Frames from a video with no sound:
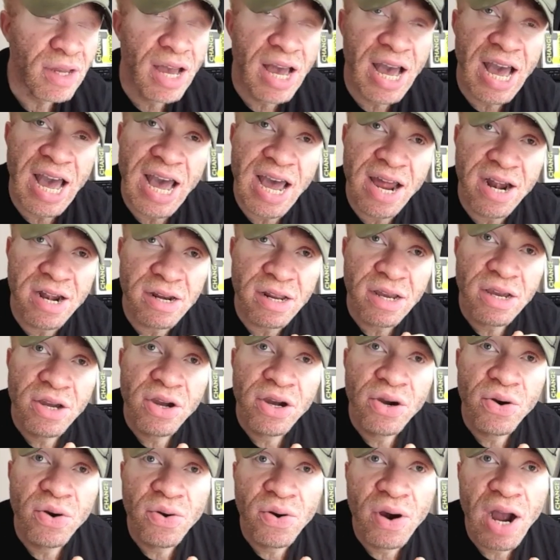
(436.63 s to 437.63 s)
And
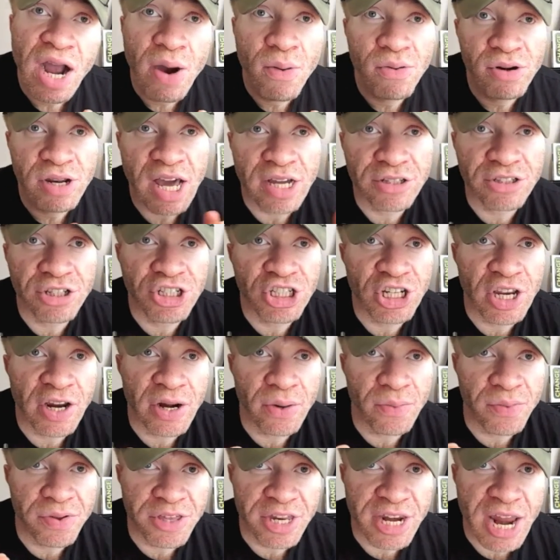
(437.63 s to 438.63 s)
I would like to share
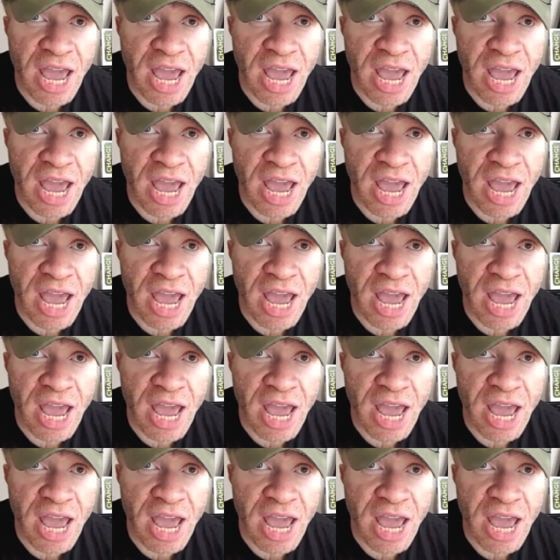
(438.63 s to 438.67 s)
it with you